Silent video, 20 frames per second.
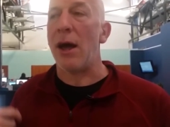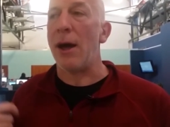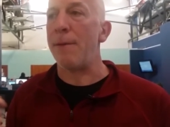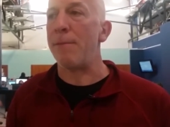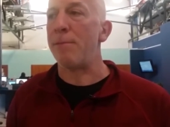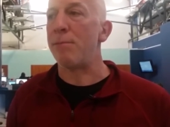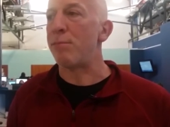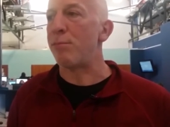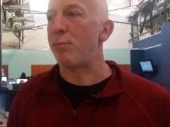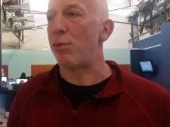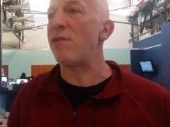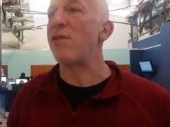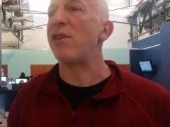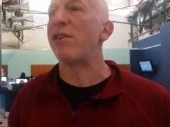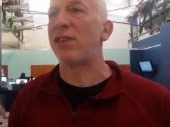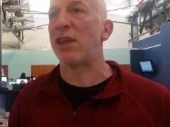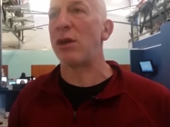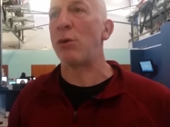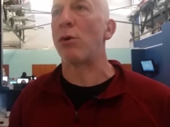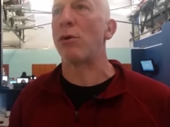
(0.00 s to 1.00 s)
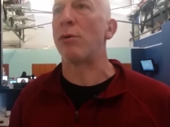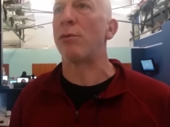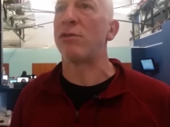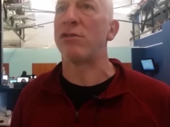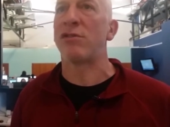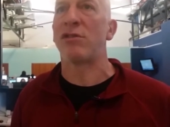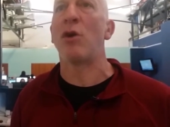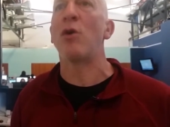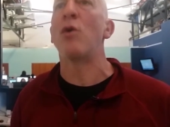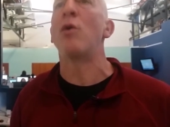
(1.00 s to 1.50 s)
uh, previously were
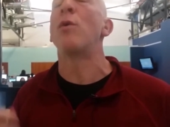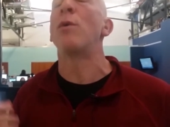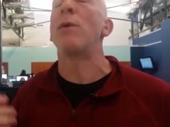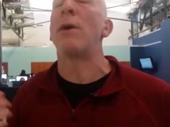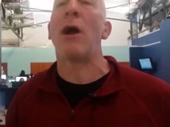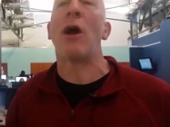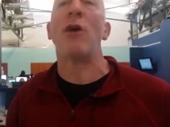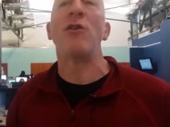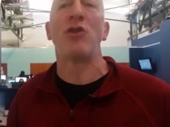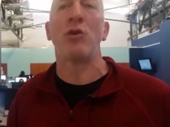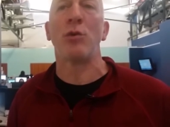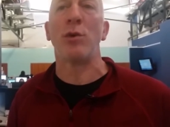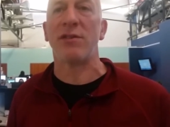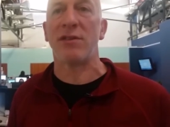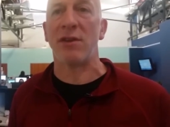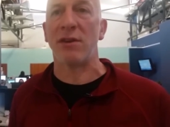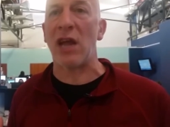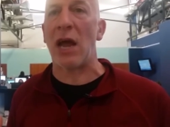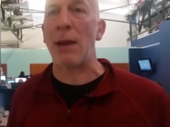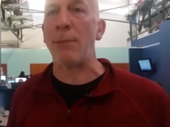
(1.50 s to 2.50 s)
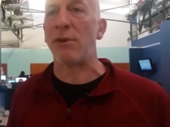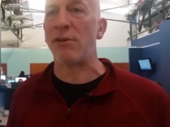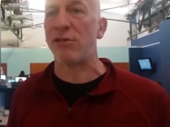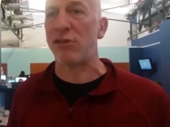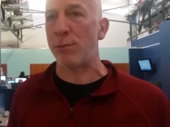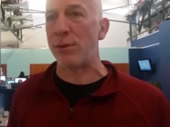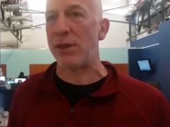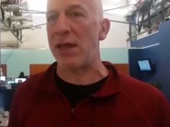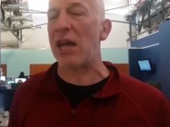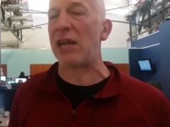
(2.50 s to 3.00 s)
so arduous and time
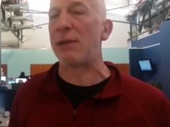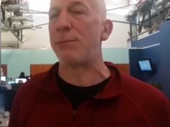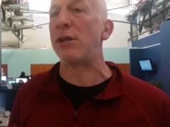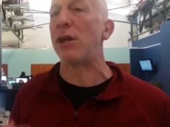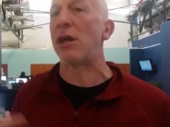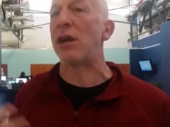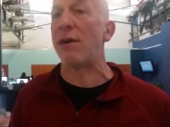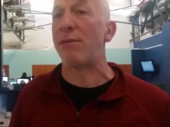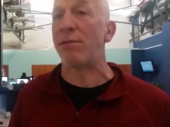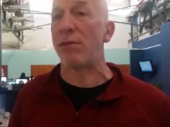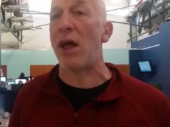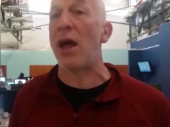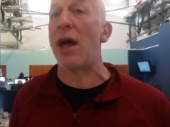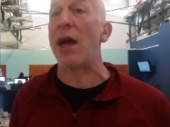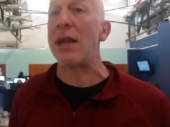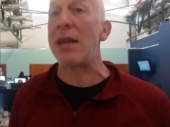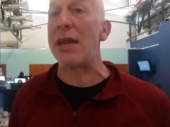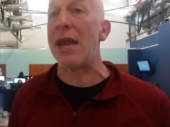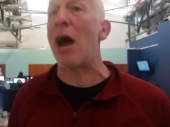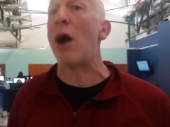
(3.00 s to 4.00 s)
consuming they had to be done offline.